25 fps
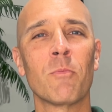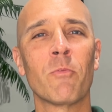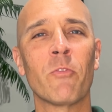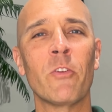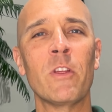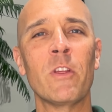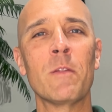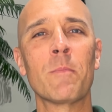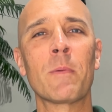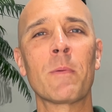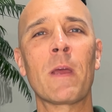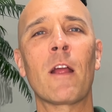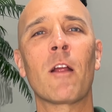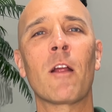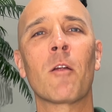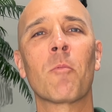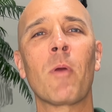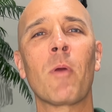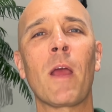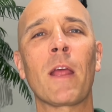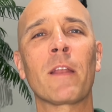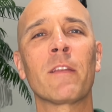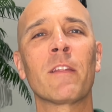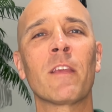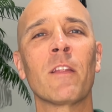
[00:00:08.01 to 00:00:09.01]
Freedom
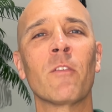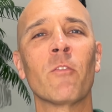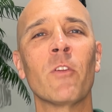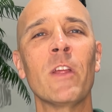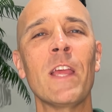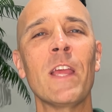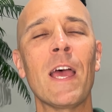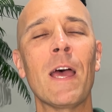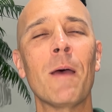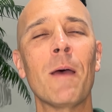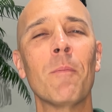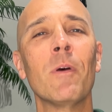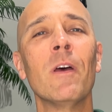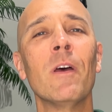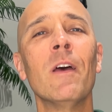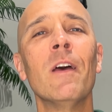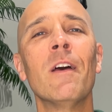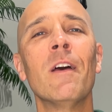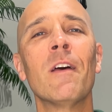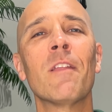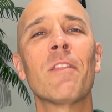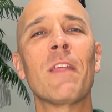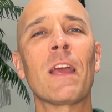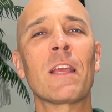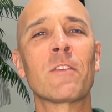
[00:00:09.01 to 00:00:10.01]
Chiropractic and
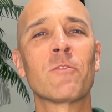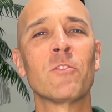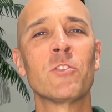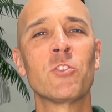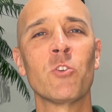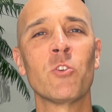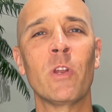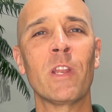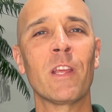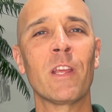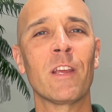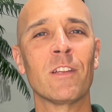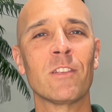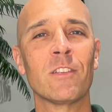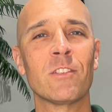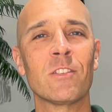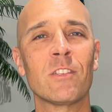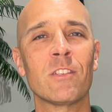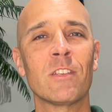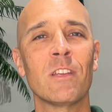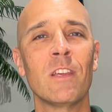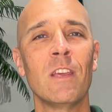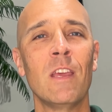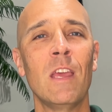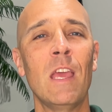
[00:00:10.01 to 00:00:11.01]
Rehab. Thanks for joining us.